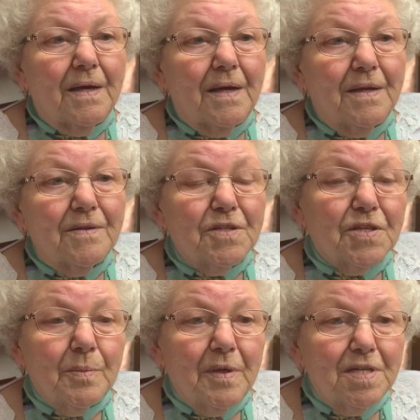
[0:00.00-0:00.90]
And they
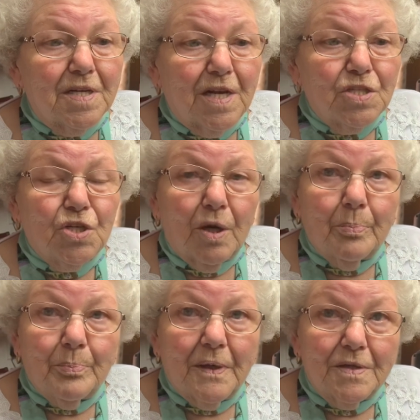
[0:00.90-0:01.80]
cemented a
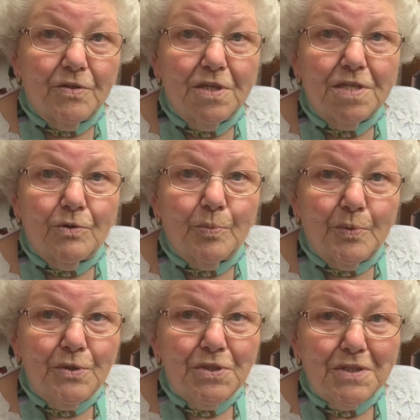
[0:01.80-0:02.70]
chip pan on a top
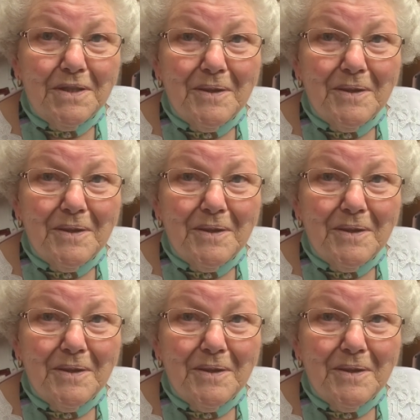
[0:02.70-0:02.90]
of it.